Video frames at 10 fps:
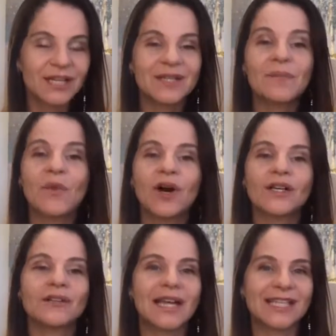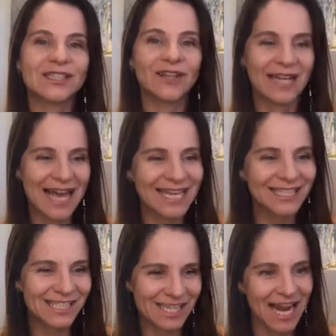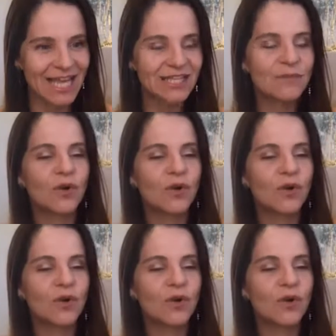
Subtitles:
The more you let your light shine,